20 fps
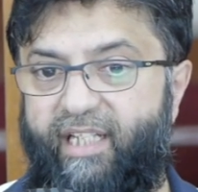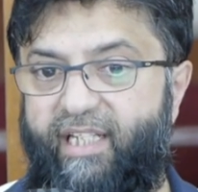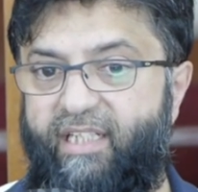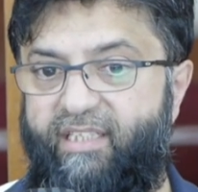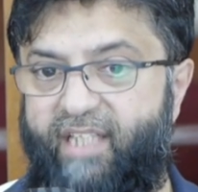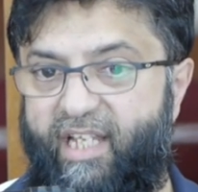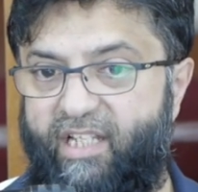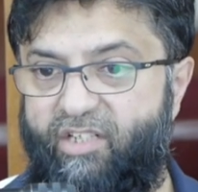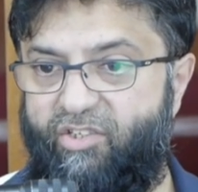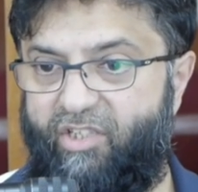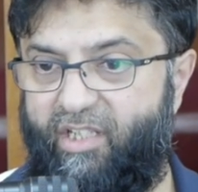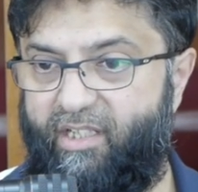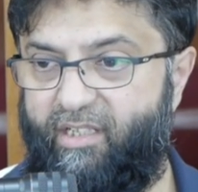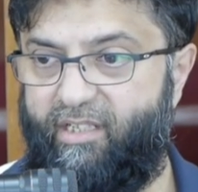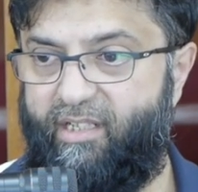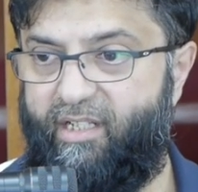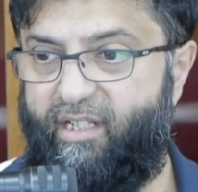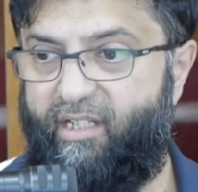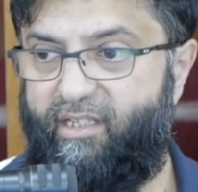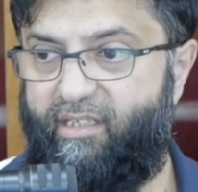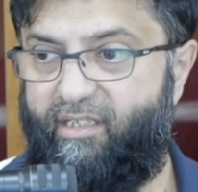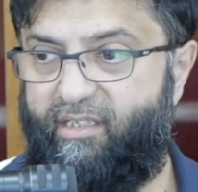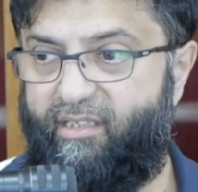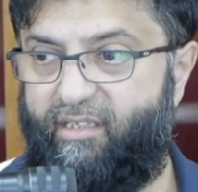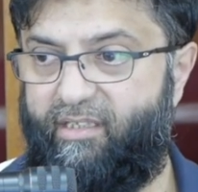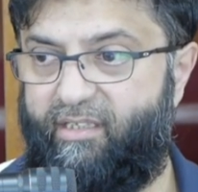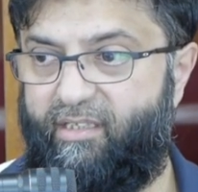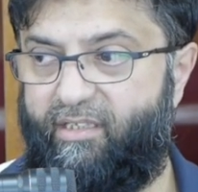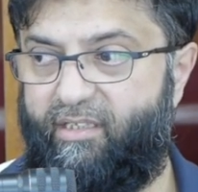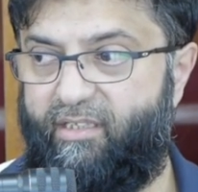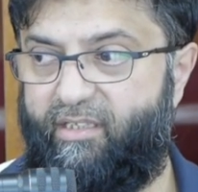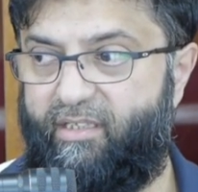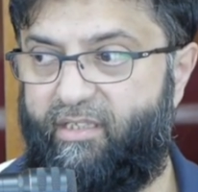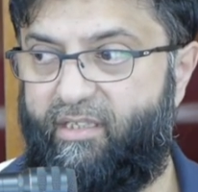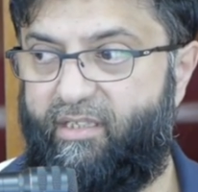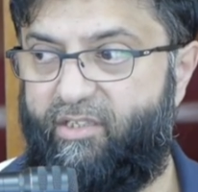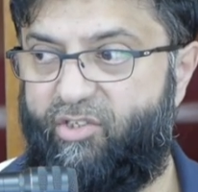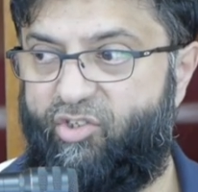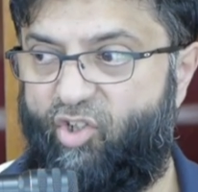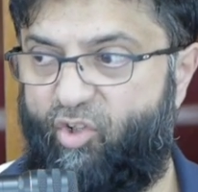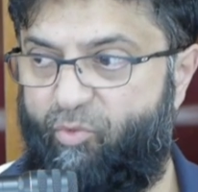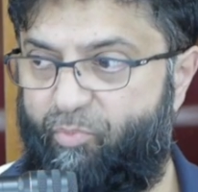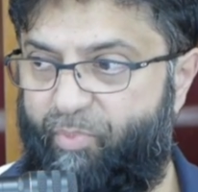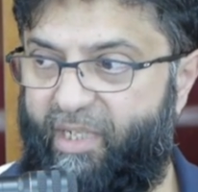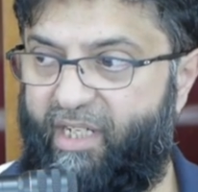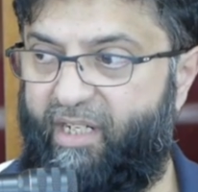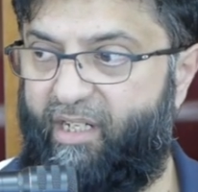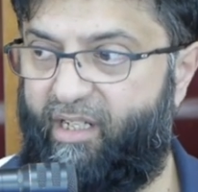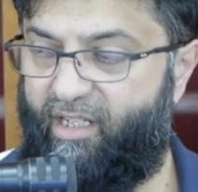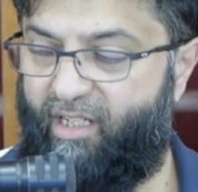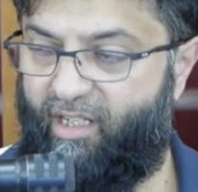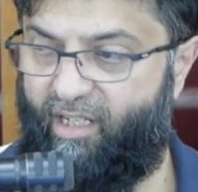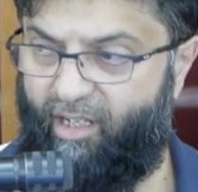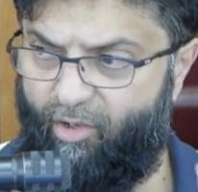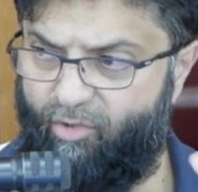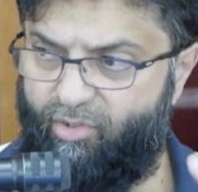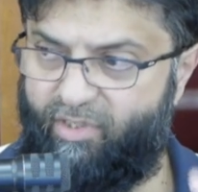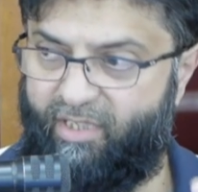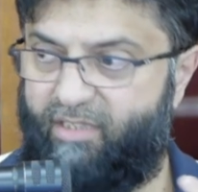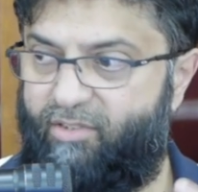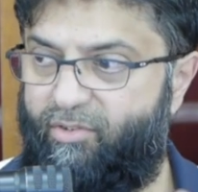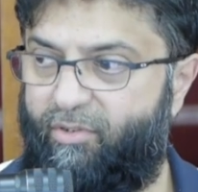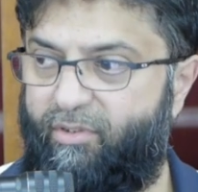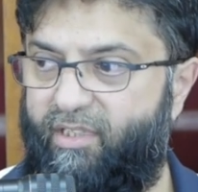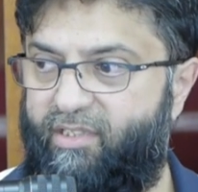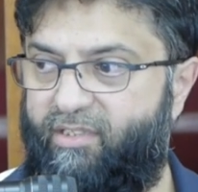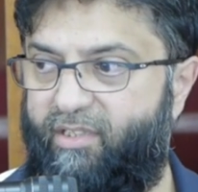intention should be closer to the